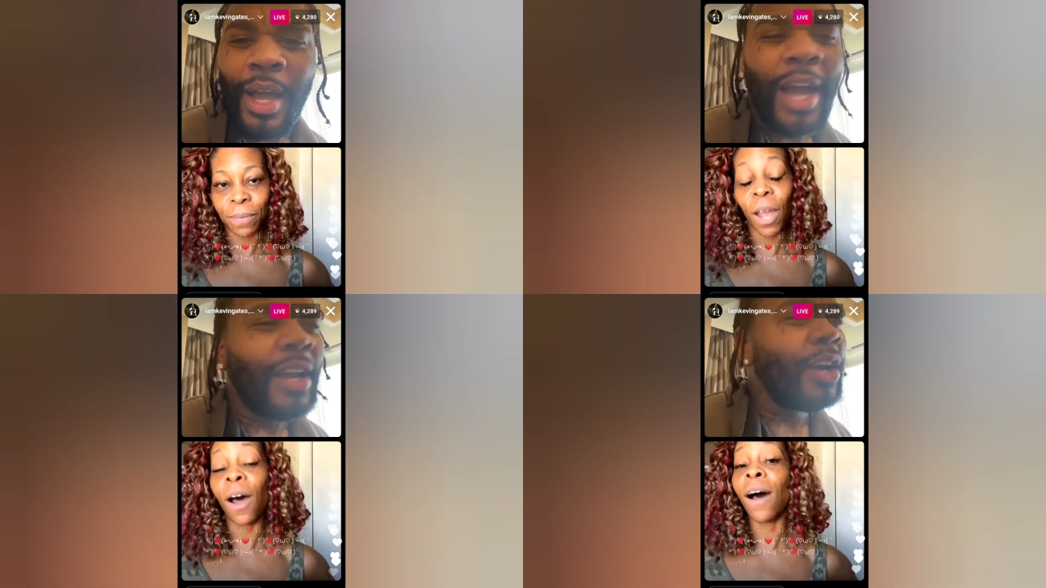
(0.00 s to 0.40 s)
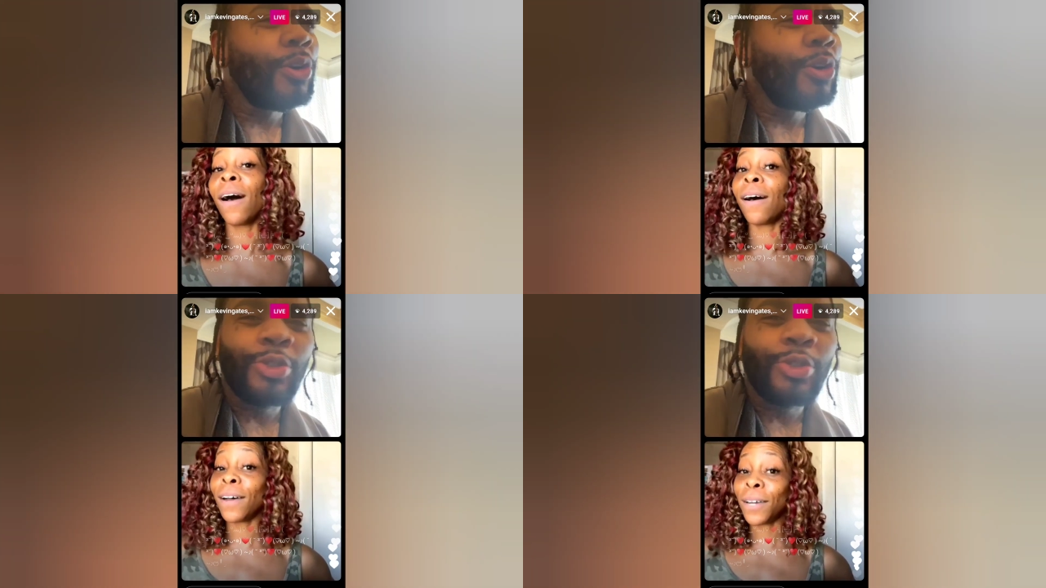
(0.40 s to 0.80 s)
Speaker 1: I could
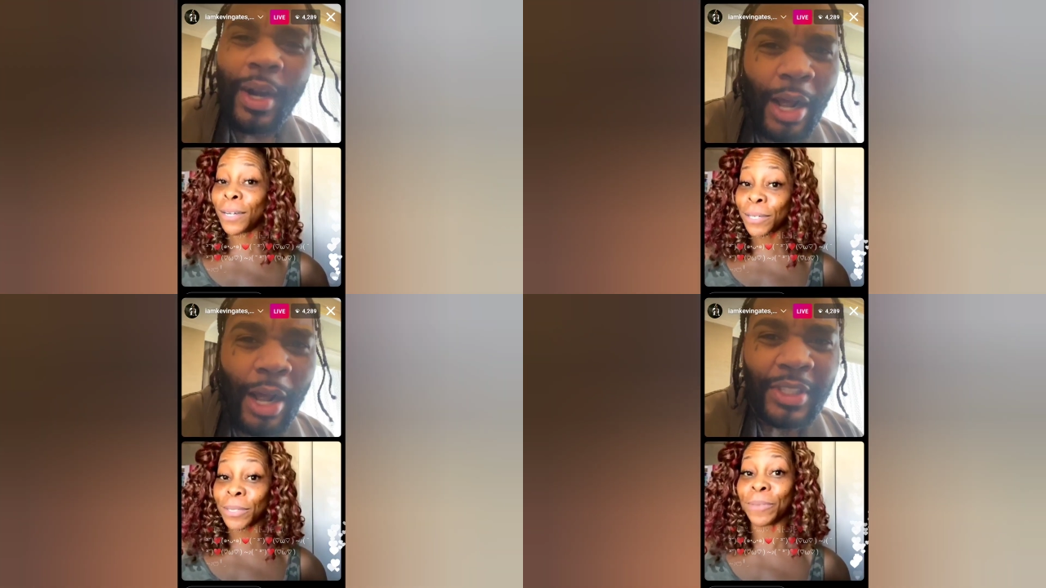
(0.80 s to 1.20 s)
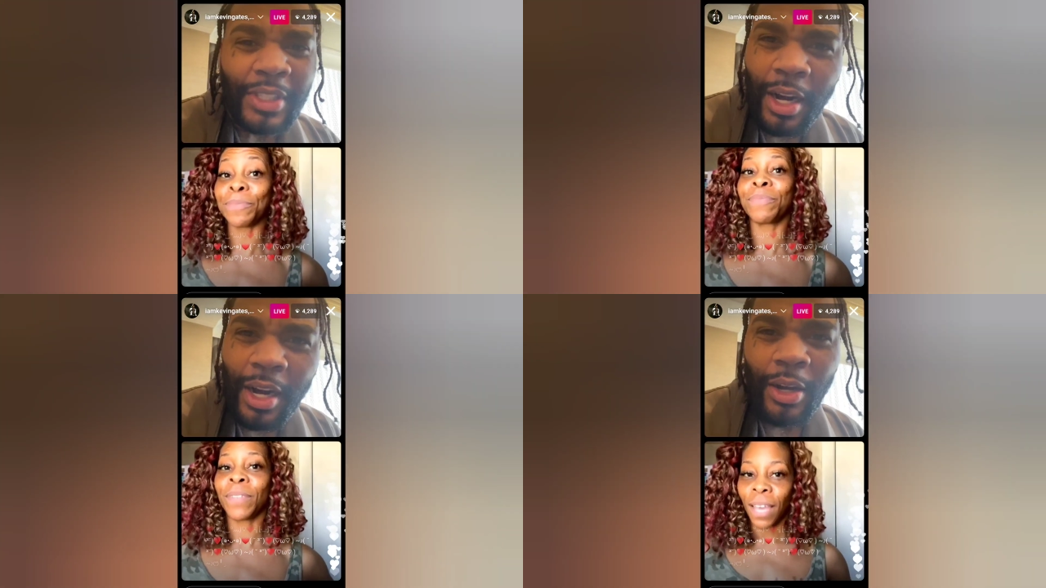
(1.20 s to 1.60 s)
uh-huh. go straight out
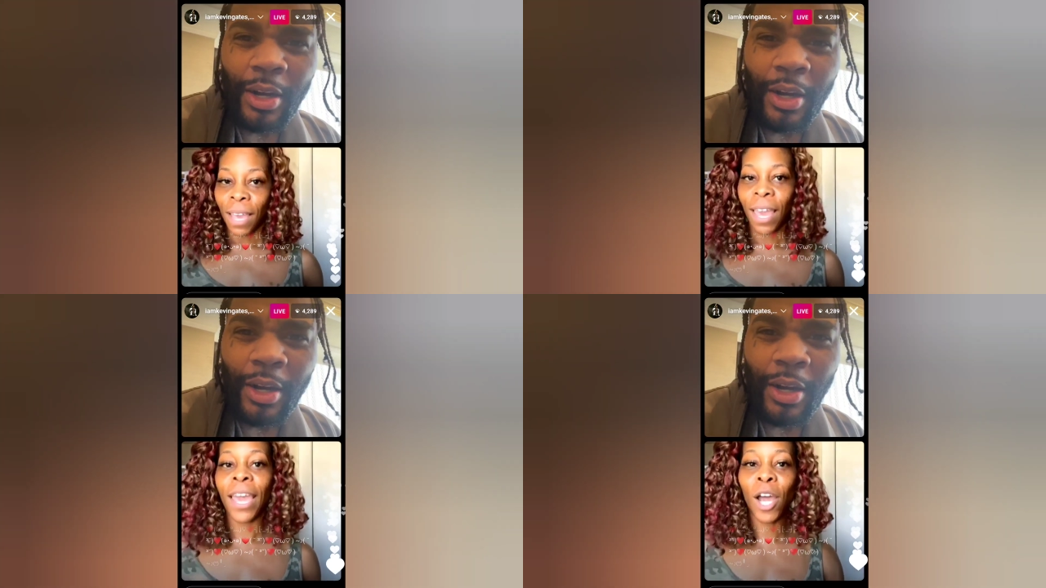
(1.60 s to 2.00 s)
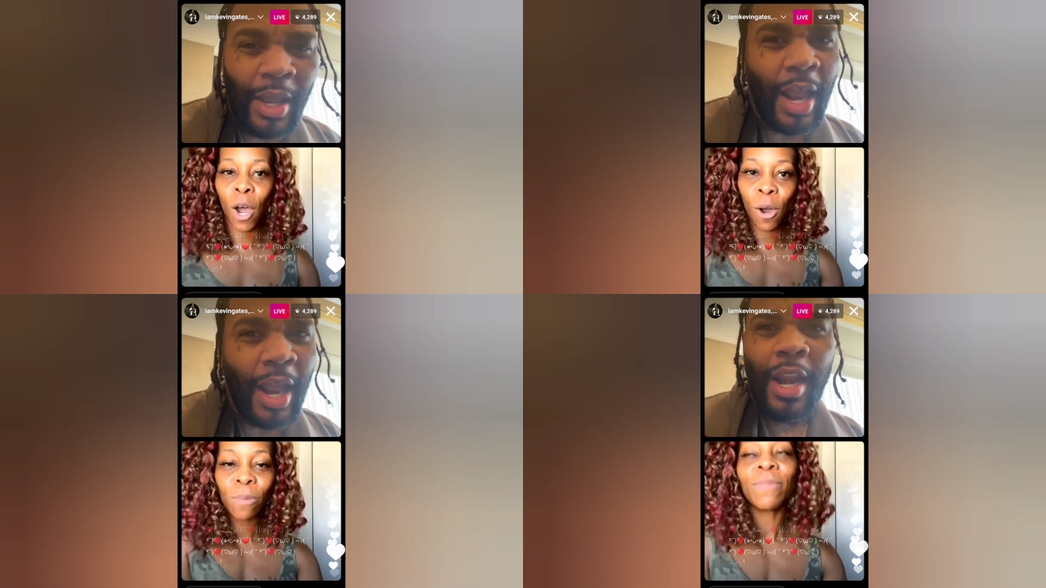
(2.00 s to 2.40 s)
standing up
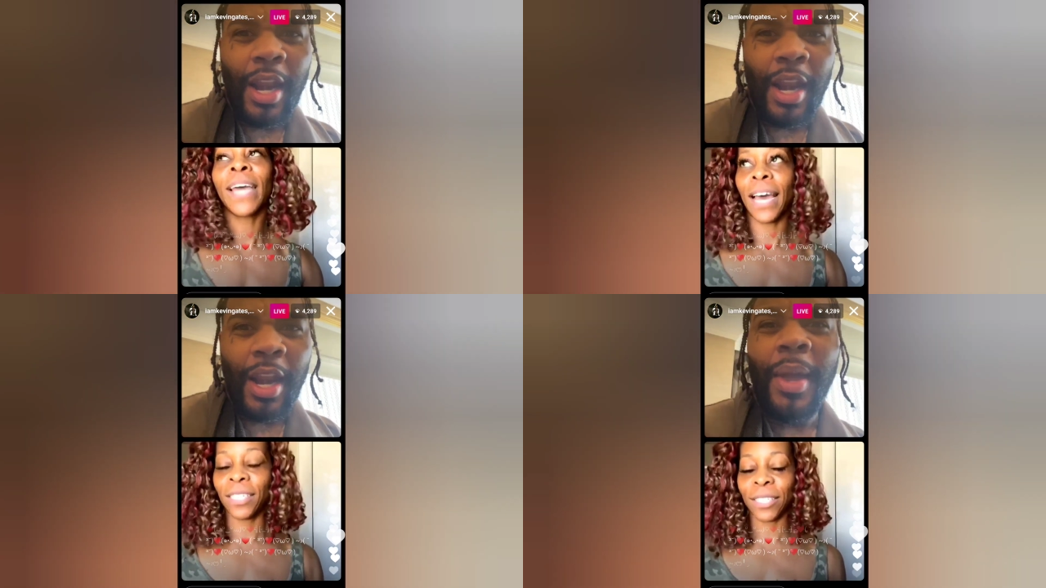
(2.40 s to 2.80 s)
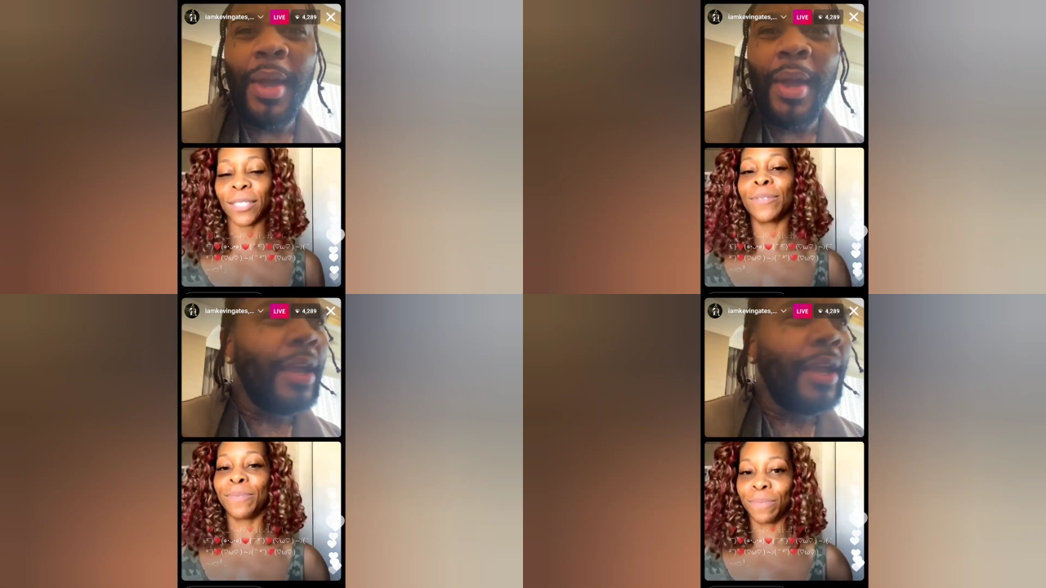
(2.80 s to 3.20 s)
oh, and then come
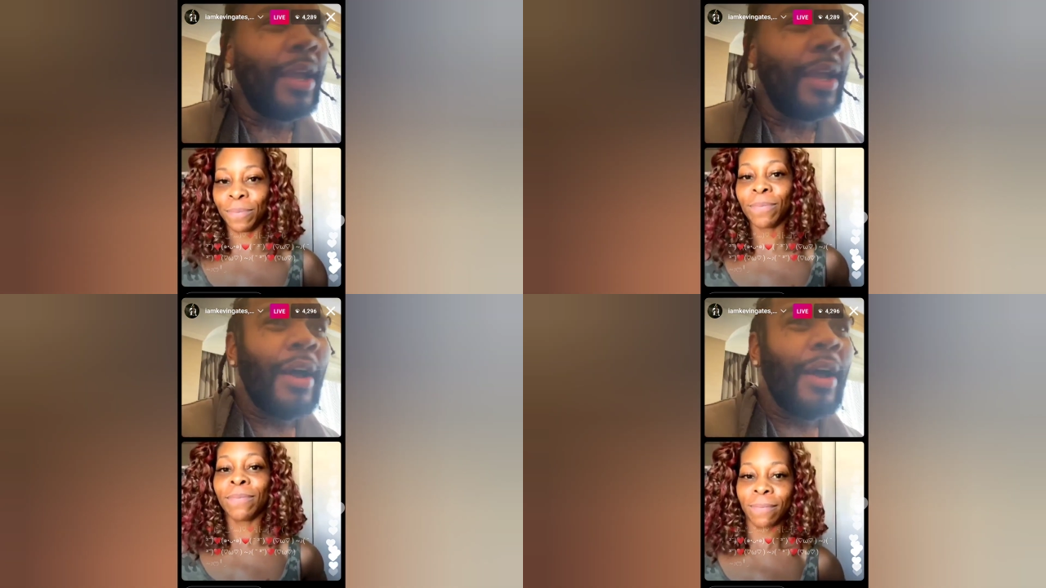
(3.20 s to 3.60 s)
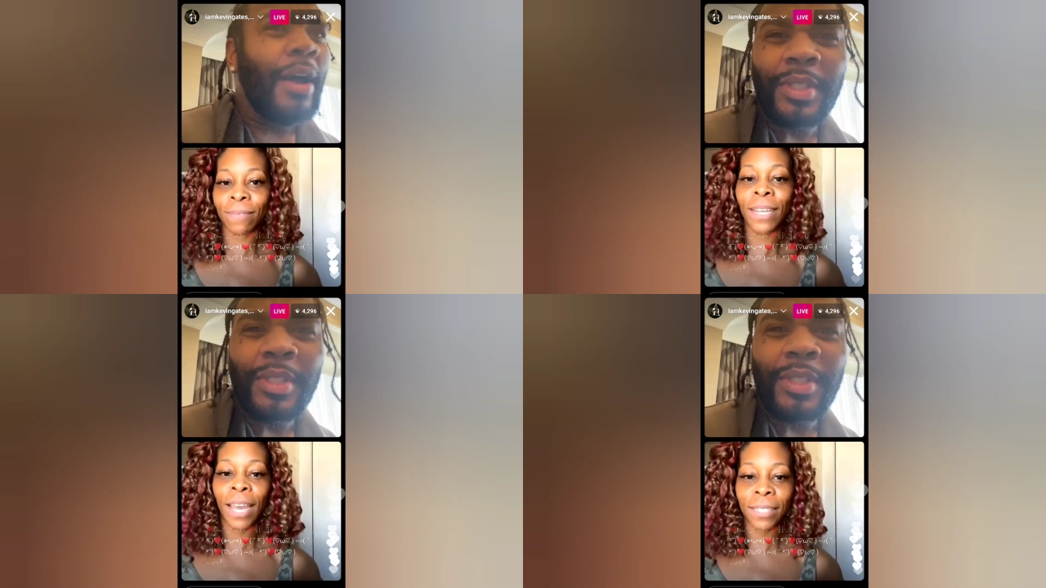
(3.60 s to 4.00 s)
back. I'm
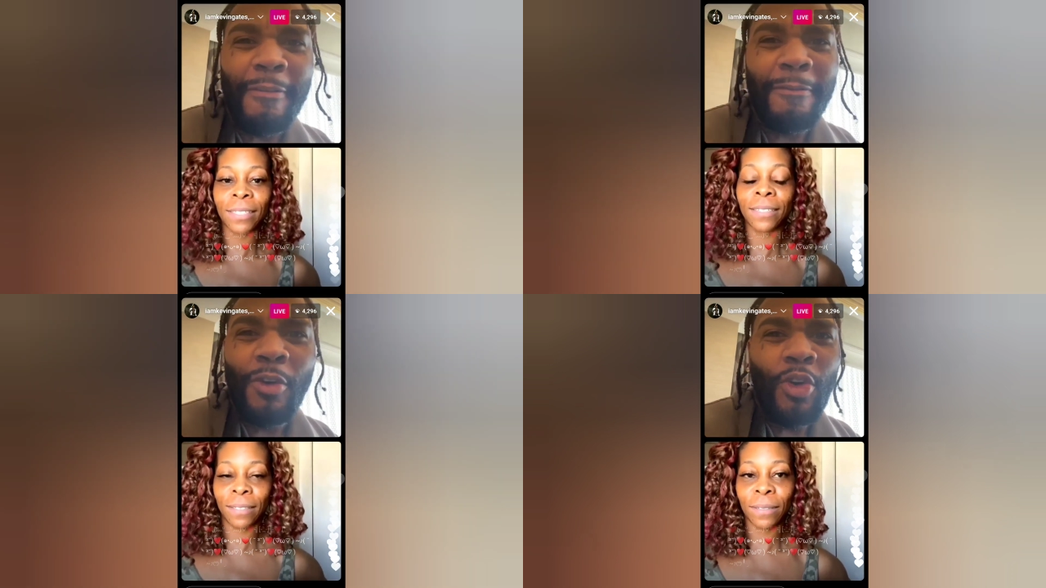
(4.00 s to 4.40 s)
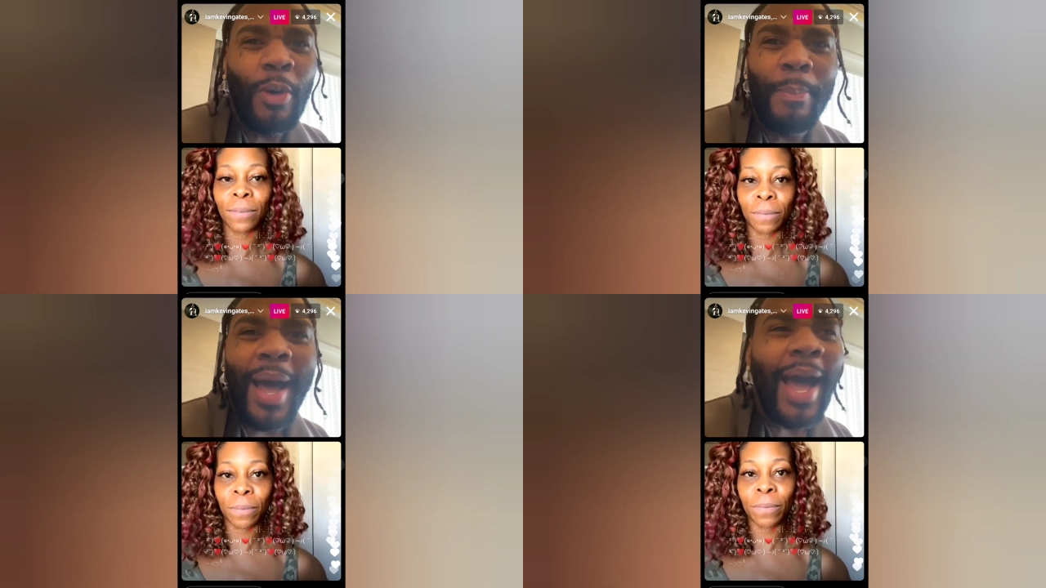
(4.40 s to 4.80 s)
talking yeah. about
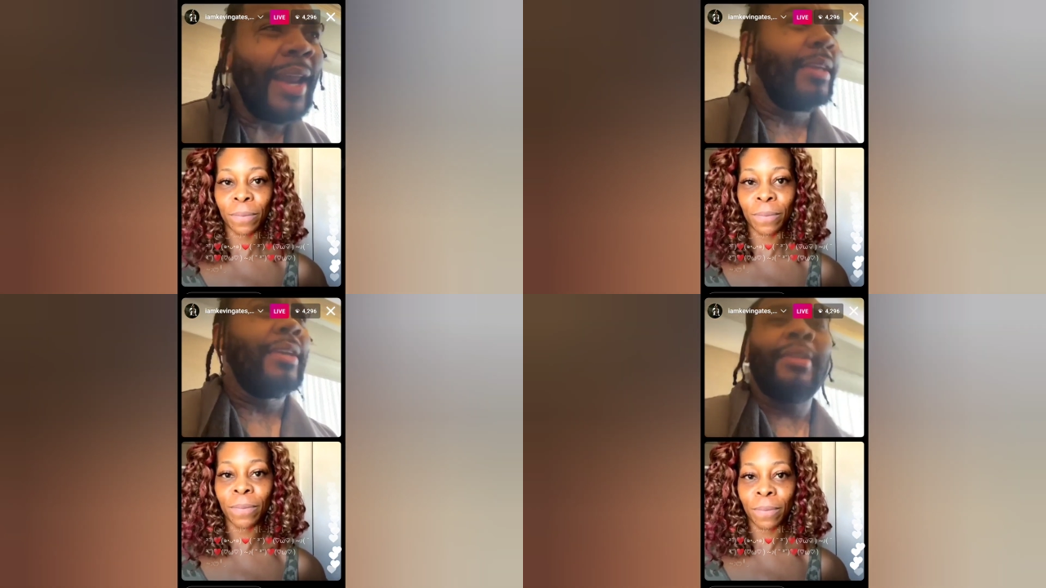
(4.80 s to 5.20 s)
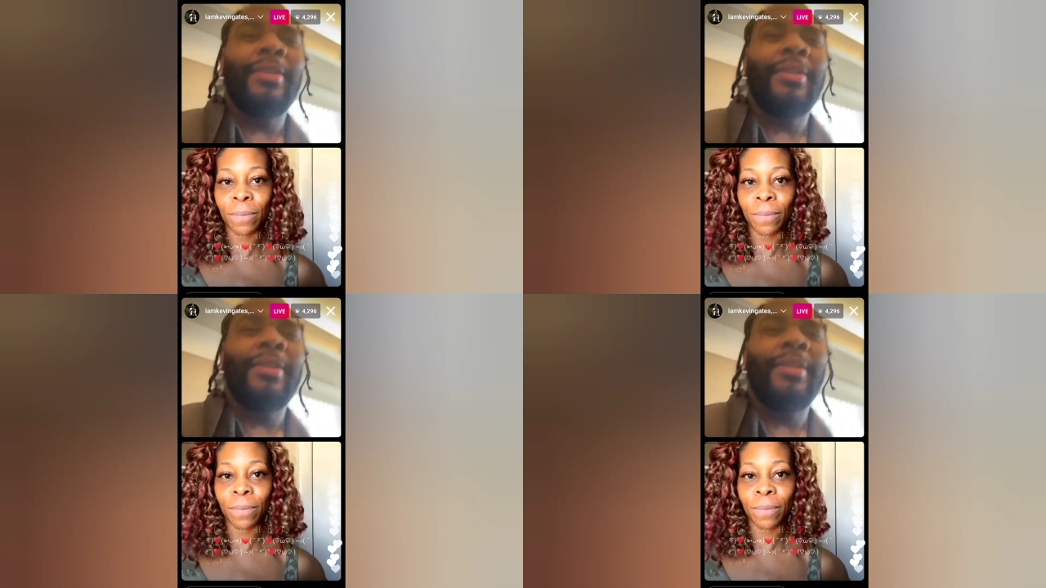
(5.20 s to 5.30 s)
full body.